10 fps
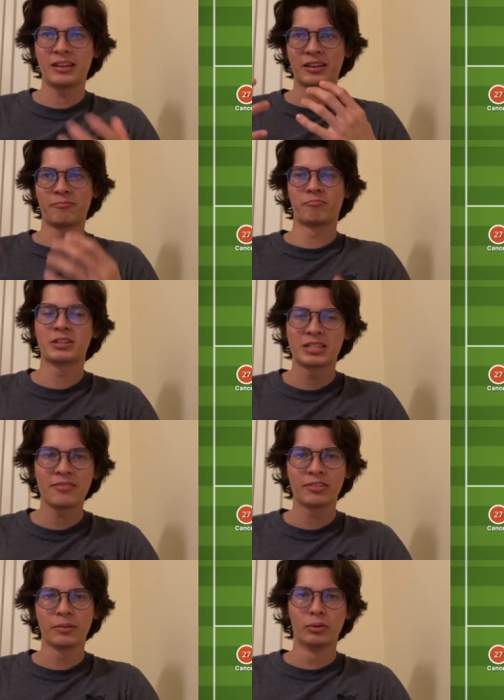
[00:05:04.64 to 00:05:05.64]
can
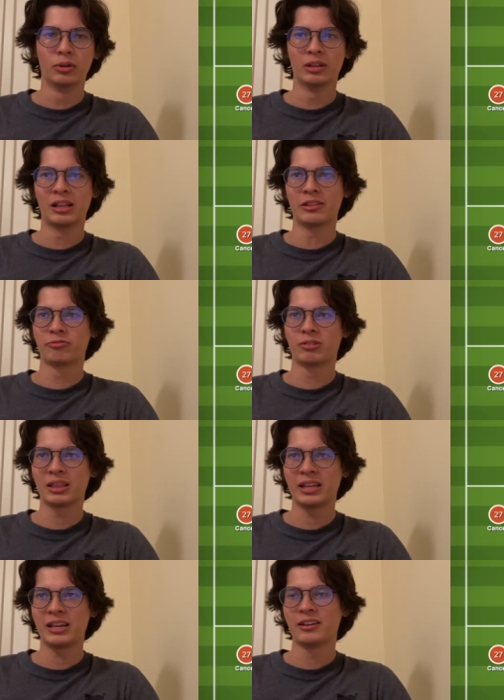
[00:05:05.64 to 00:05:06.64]
receive the ball and
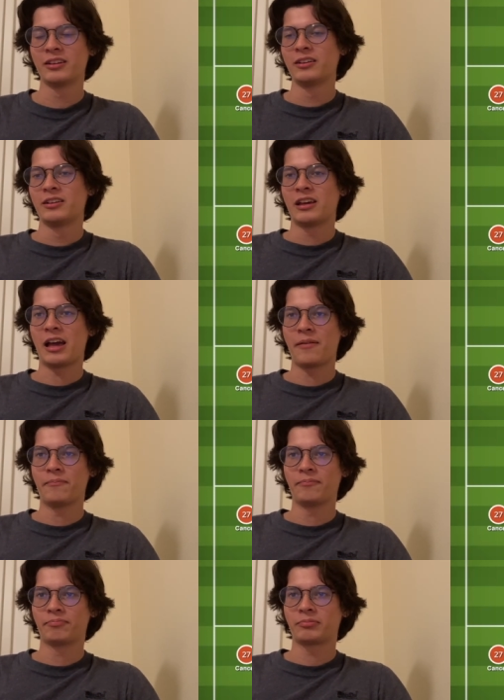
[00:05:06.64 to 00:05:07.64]
really
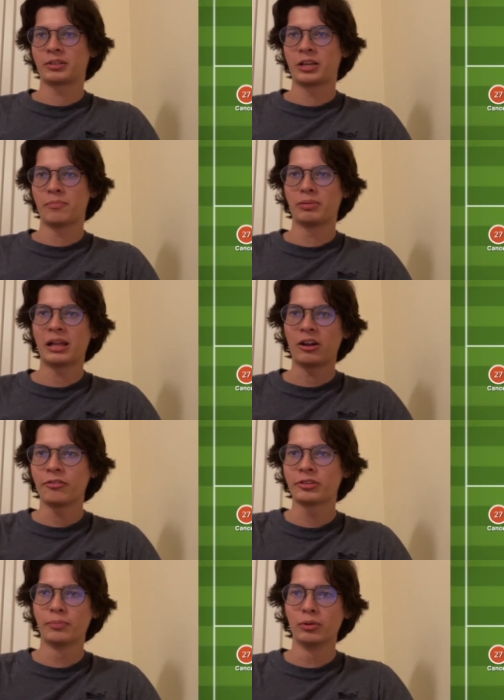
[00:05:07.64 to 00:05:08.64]
um, can play
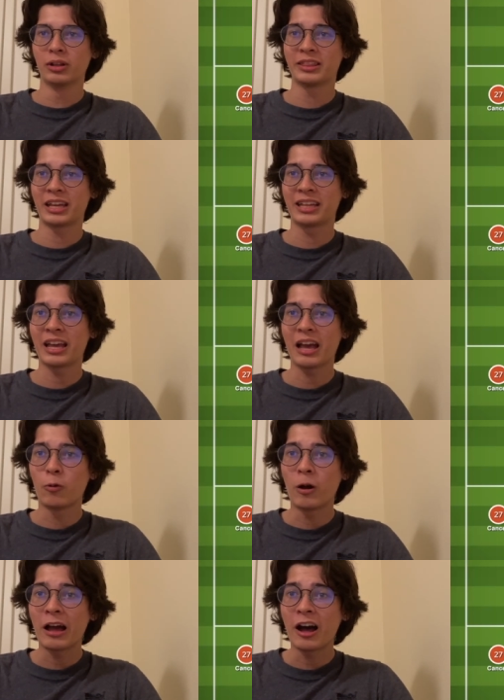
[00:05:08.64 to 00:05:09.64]
off the ball and then
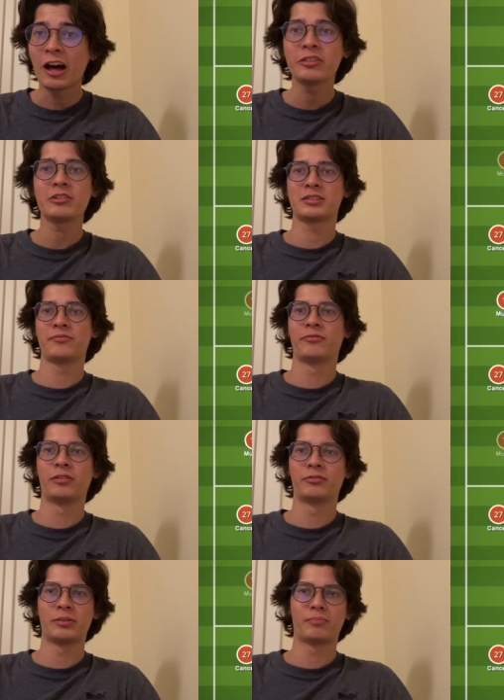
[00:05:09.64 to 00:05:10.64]
get others
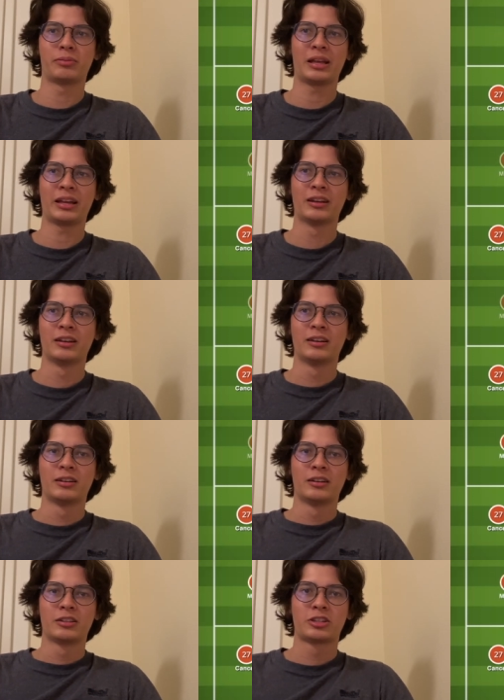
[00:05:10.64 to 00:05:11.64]
involved in play.
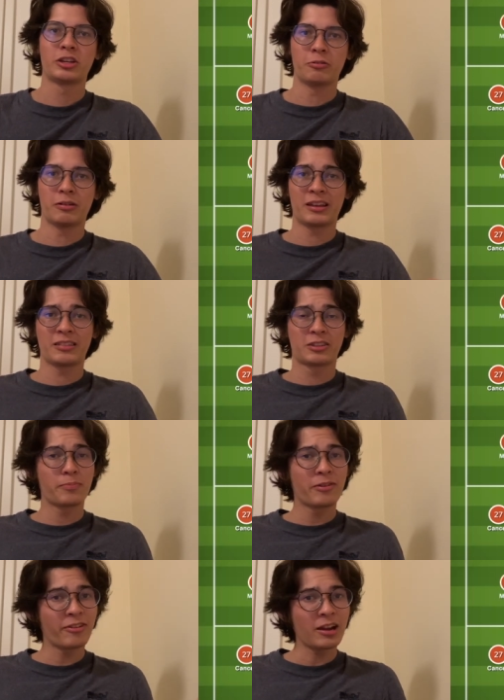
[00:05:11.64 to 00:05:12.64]
To To
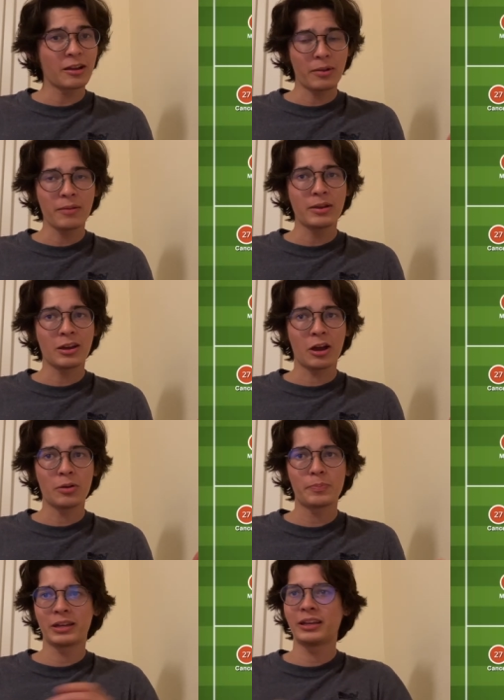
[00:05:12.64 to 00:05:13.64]
be fair, it might be an
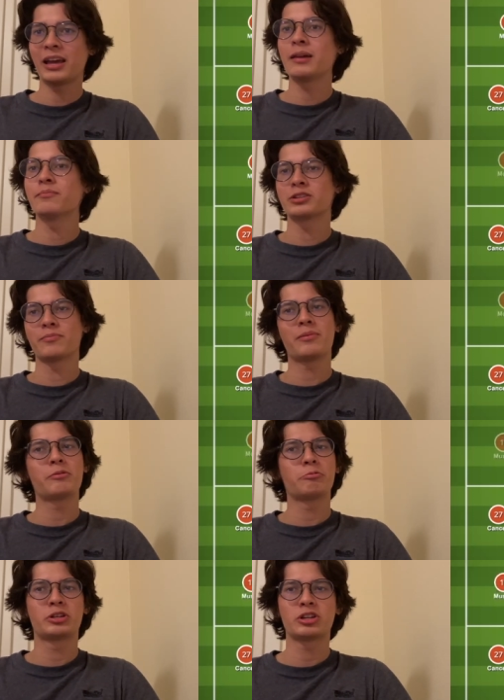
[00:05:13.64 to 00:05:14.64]
open game, so maybe
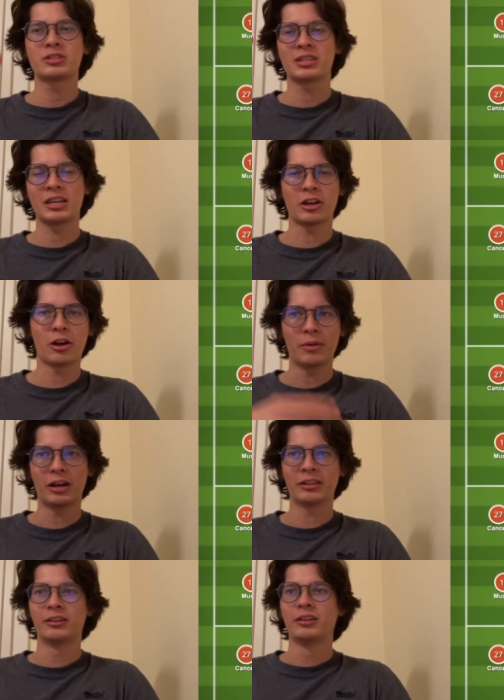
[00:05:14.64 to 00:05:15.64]
we should see
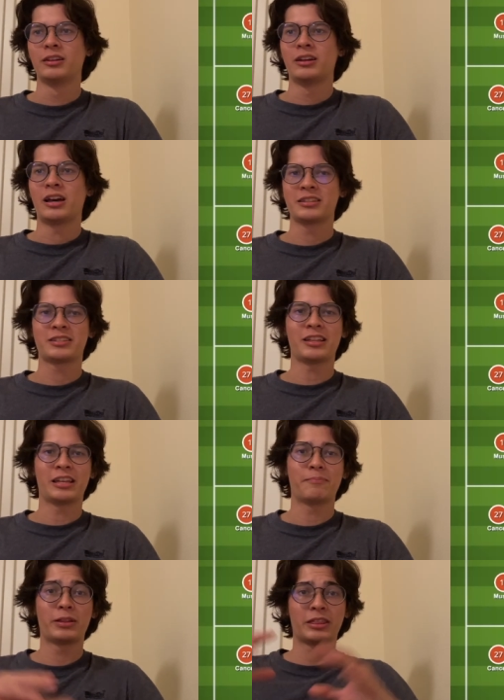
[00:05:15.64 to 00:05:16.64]
Coman and
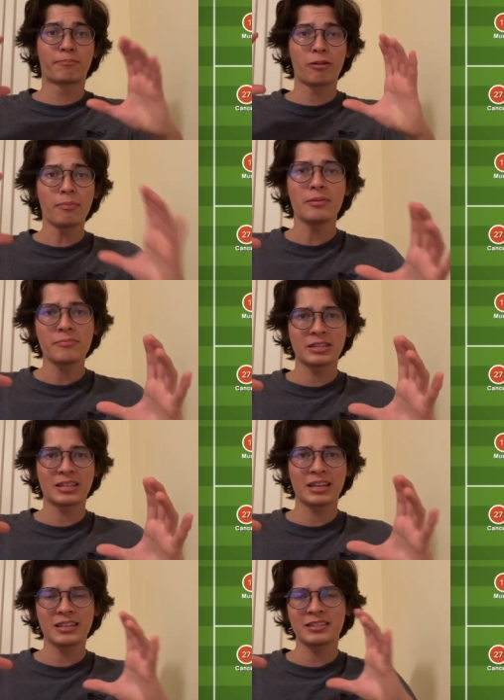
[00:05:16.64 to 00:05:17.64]
Sally. But the problem is
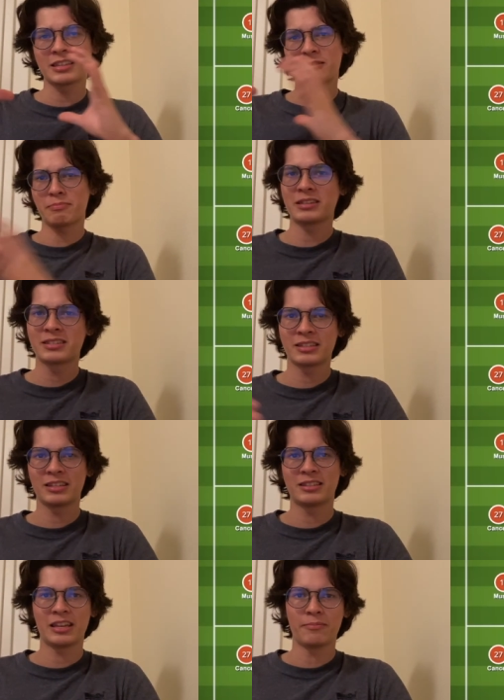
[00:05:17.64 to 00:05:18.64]
against this Man City
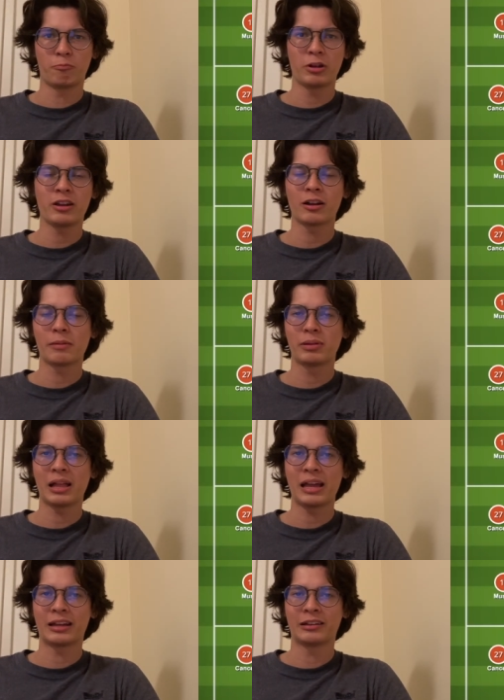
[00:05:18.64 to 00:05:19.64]
team, we are
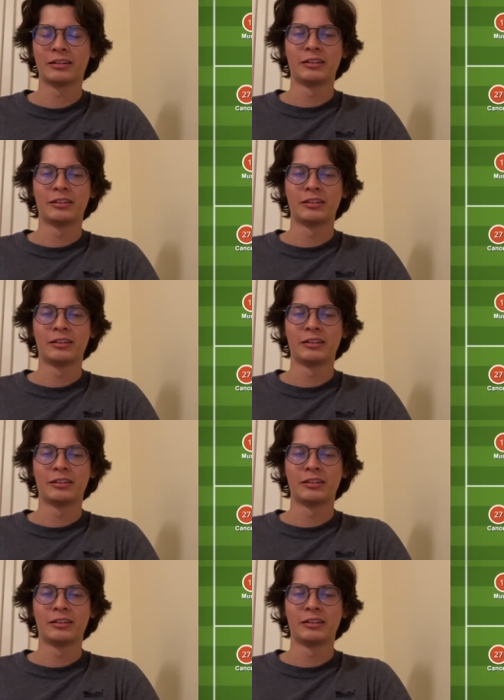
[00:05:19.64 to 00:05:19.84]
playing.